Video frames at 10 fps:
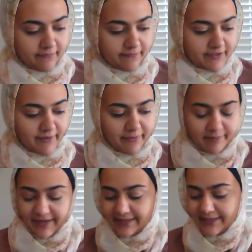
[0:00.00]
So I would
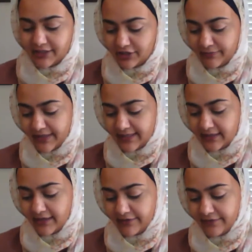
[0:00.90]
pay attention because a
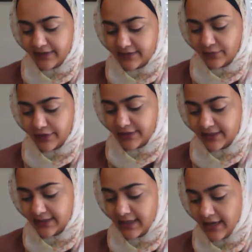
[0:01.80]
lot of these words
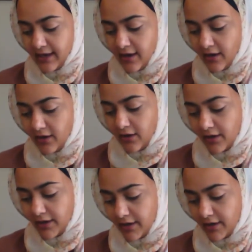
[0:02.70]

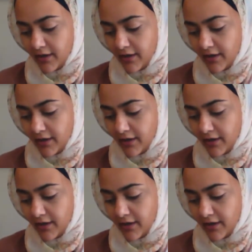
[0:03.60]
are